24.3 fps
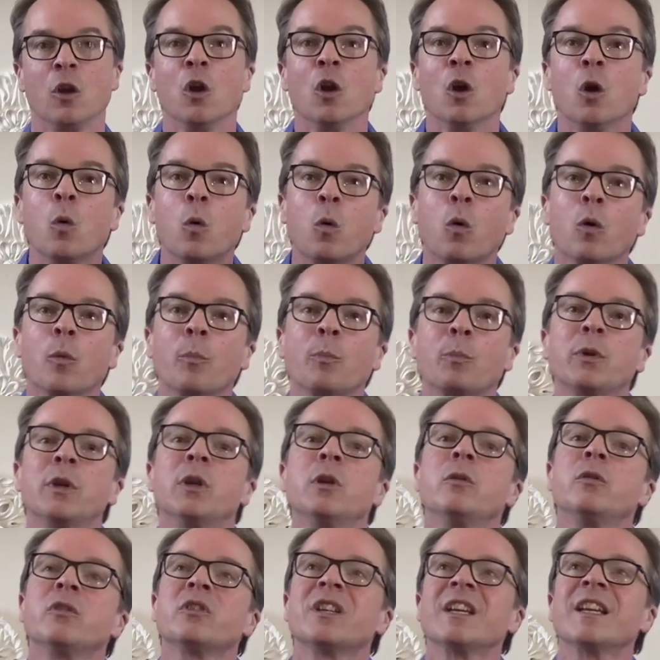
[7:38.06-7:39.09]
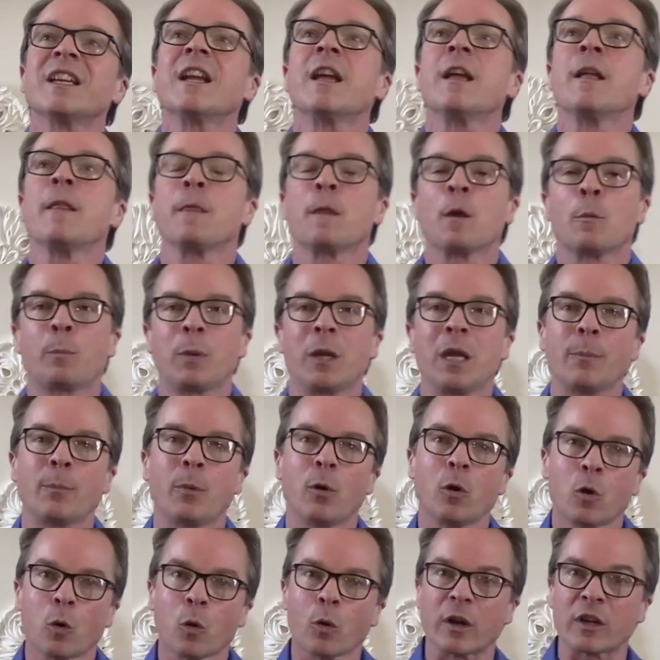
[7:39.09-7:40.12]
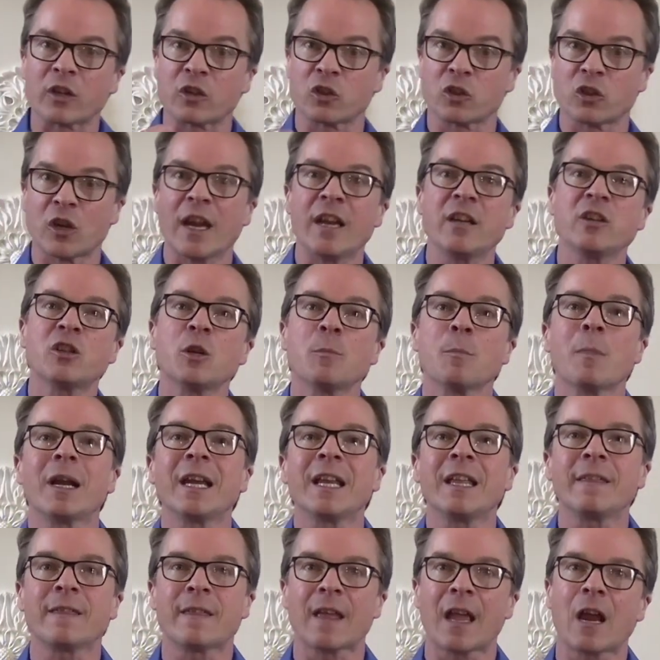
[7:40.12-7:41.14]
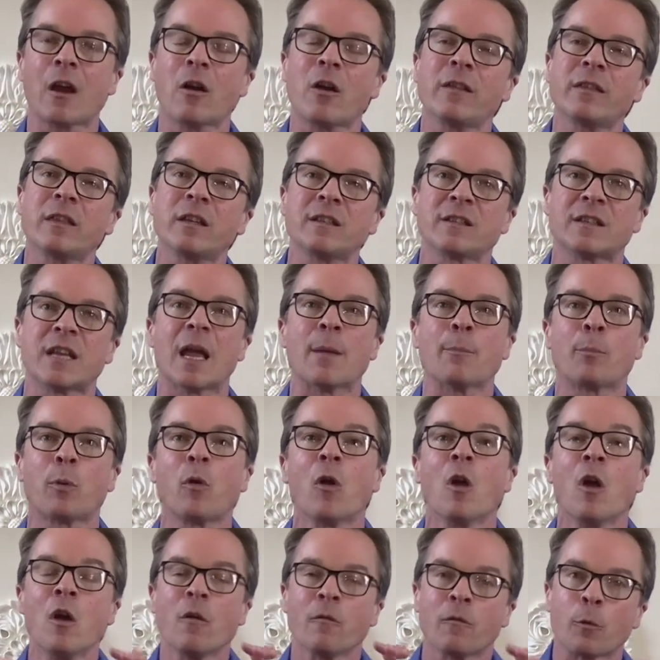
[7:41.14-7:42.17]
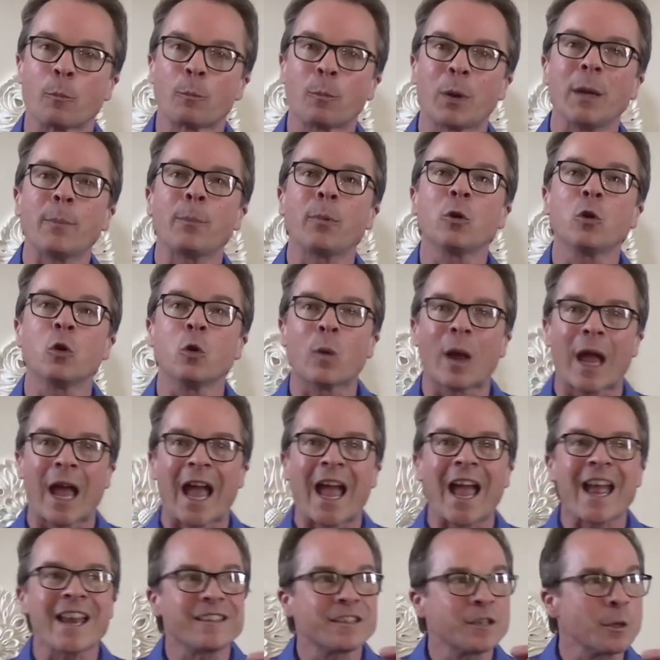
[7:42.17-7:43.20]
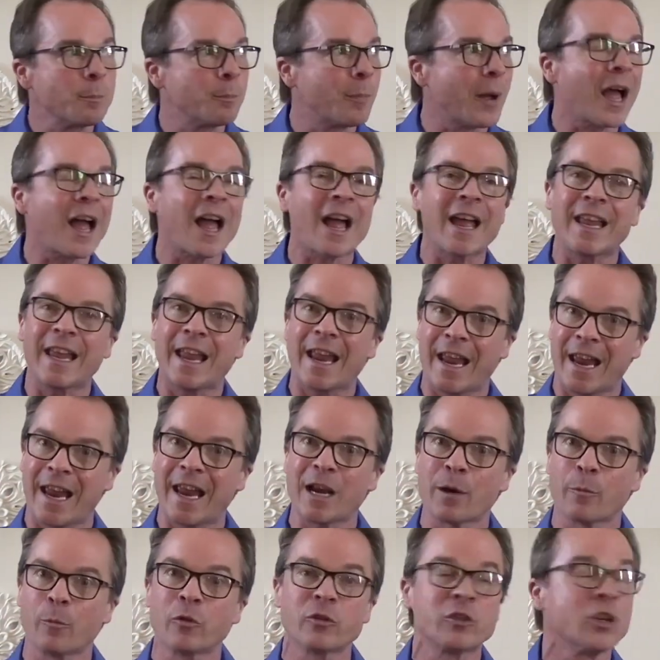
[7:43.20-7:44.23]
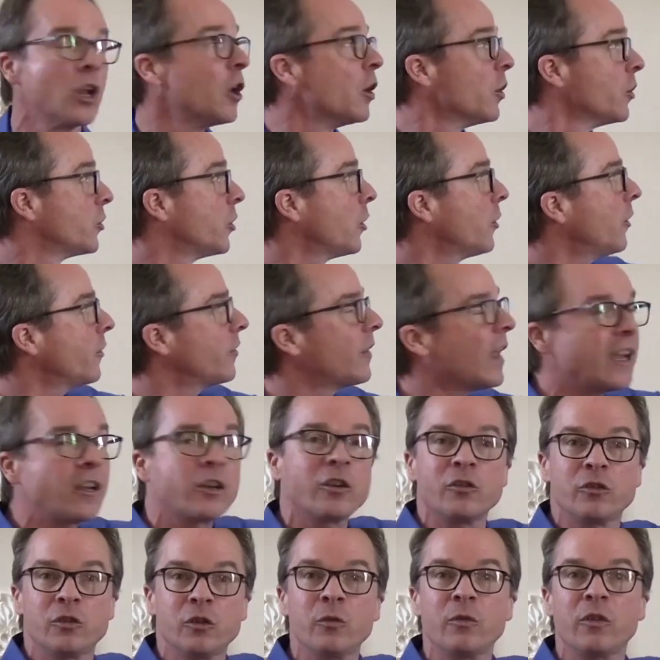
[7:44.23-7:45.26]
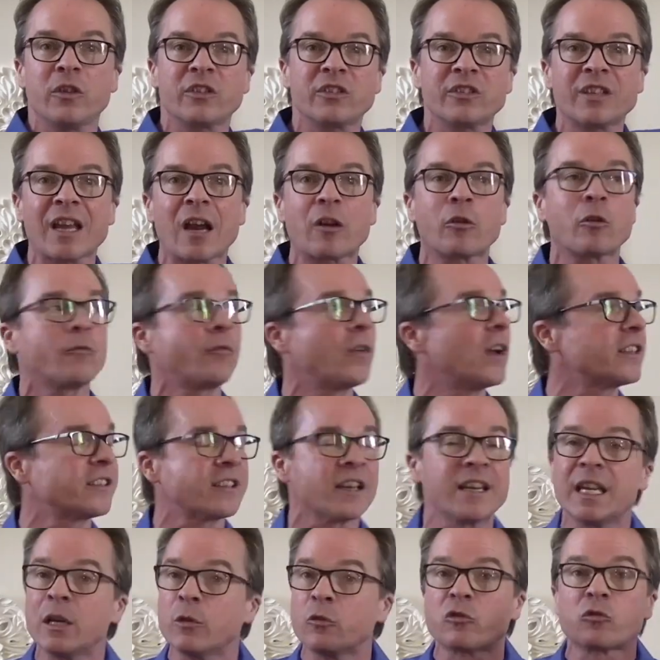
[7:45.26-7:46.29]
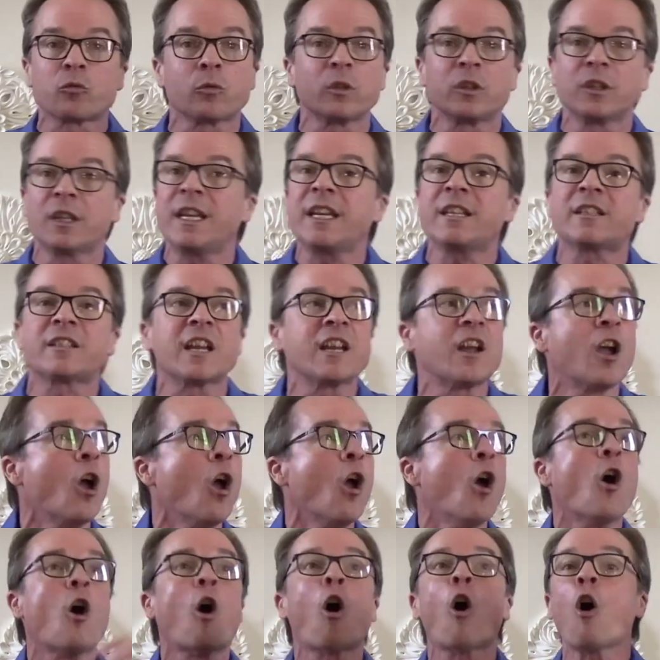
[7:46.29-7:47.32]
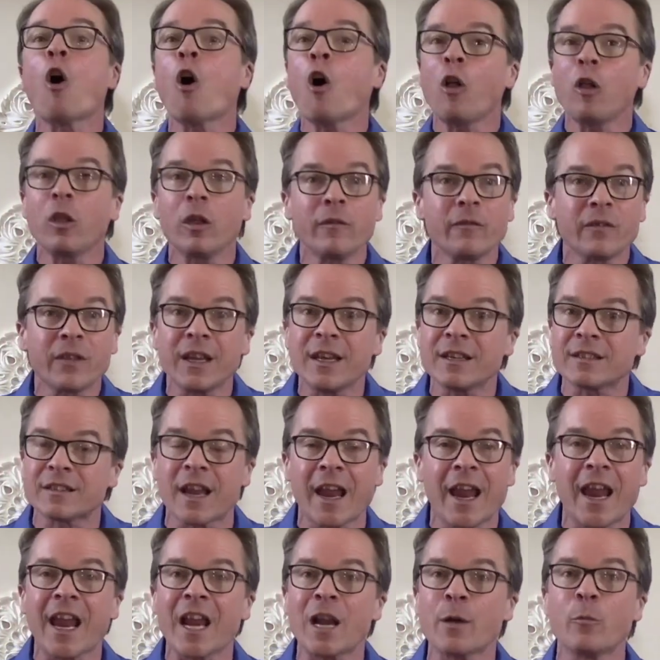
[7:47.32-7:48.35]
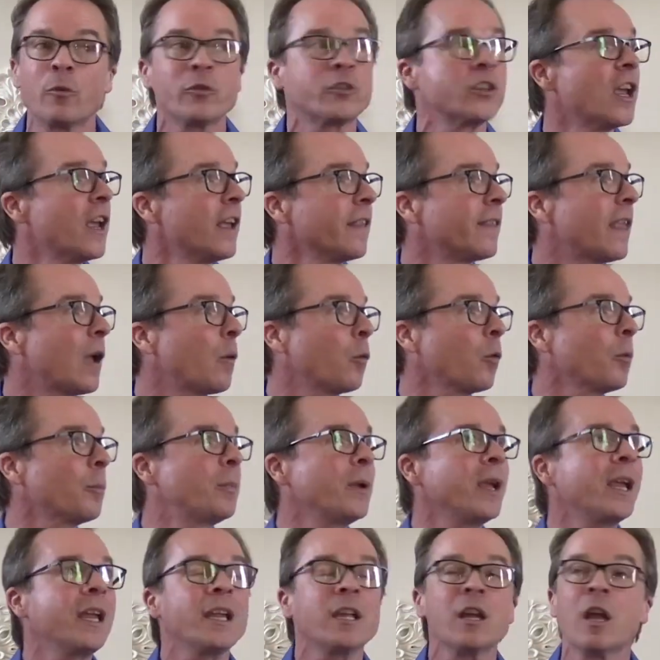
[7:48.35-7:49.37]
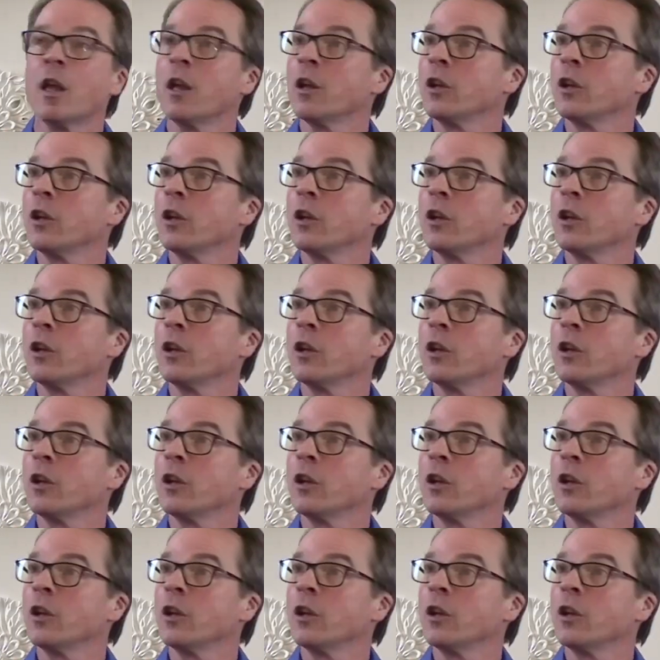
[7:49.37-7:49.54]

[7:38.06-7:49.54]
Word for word: who were abusing the people who were exchanging money there at the temple for people who had to buy animals so that they could do the sacrifice. And he was releasing all of these animals that were being